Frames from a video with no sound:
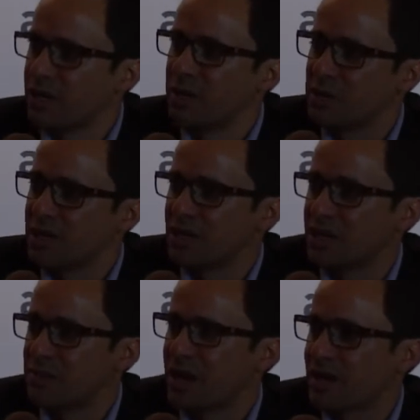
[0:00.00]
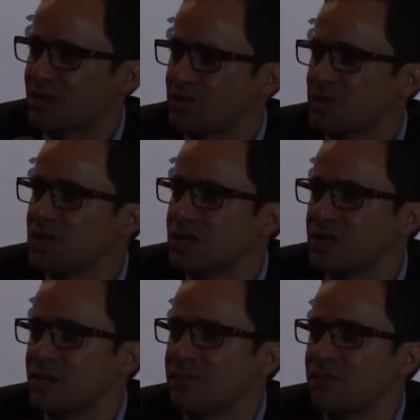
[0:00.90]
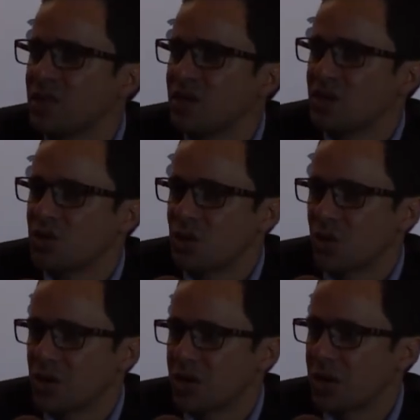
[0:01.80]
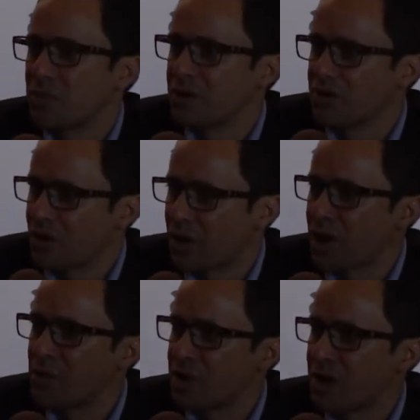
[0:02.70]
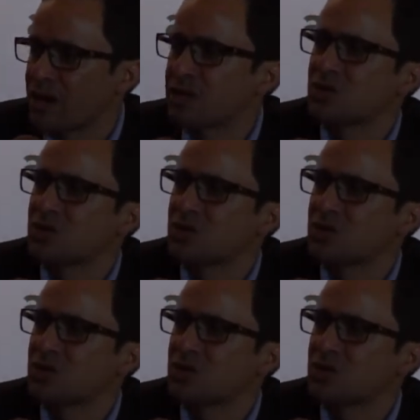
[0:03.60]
immediately back to the courier company through our API.